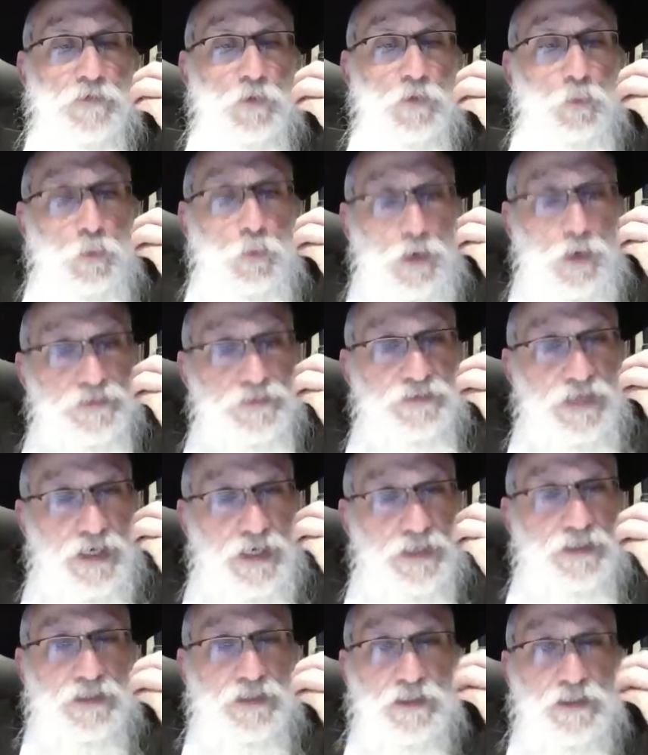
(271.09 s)
Why
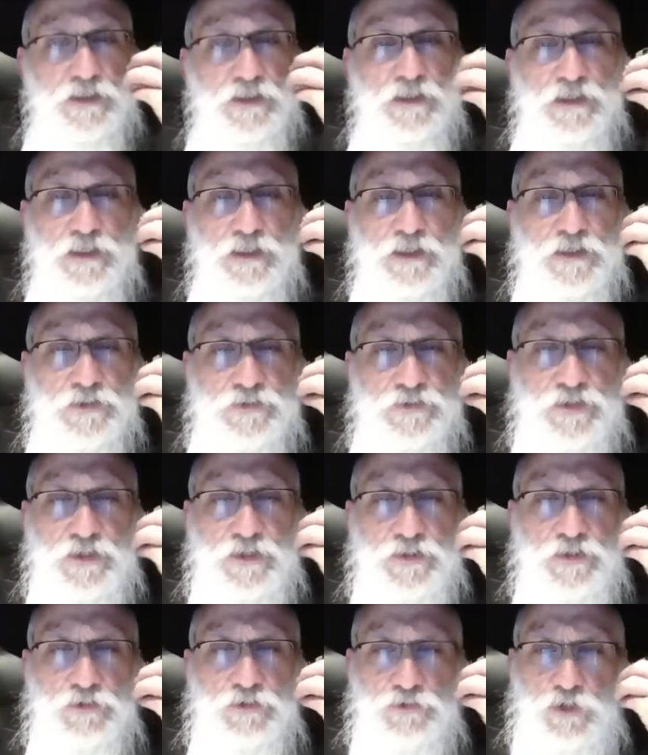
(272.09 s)

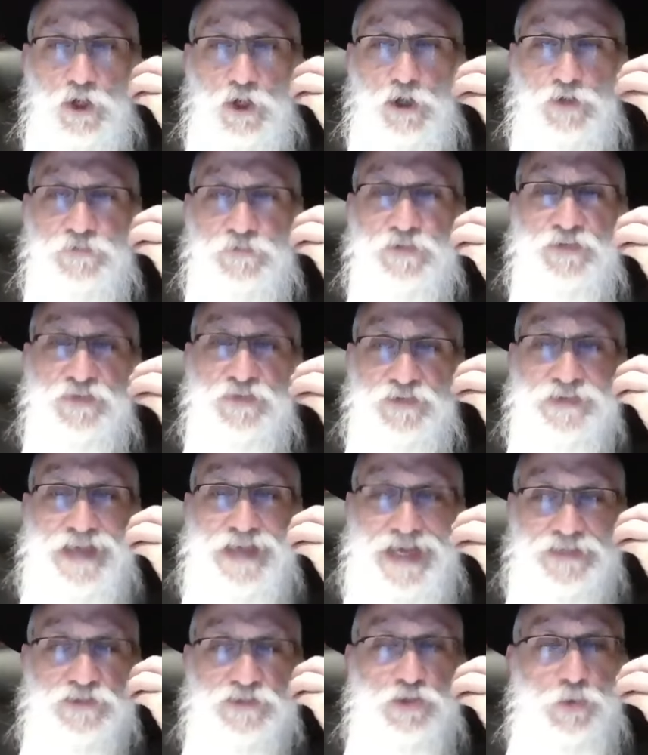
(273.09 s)
did the others
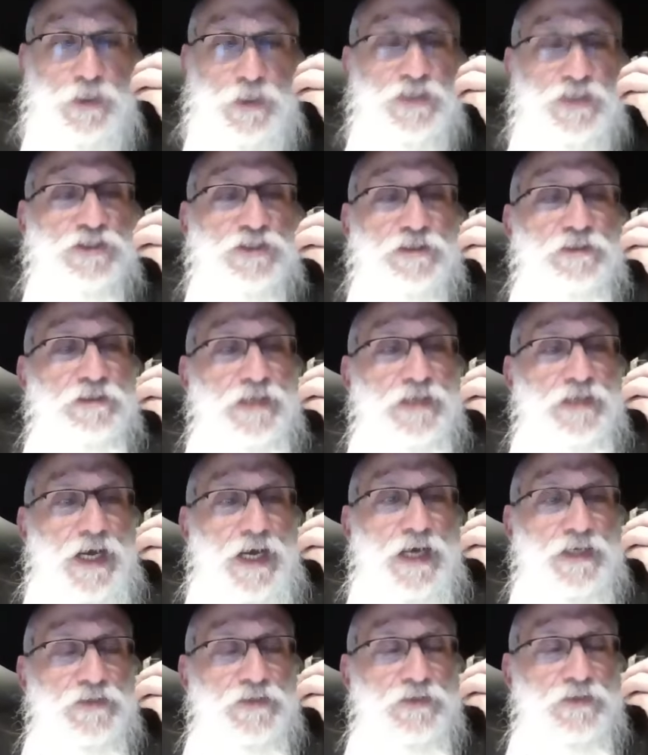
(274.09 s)
not question
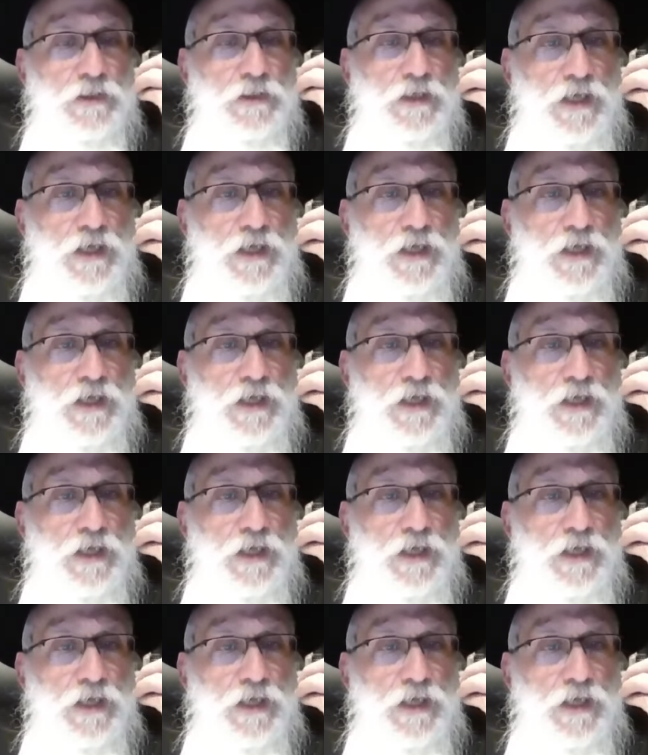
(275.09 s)
God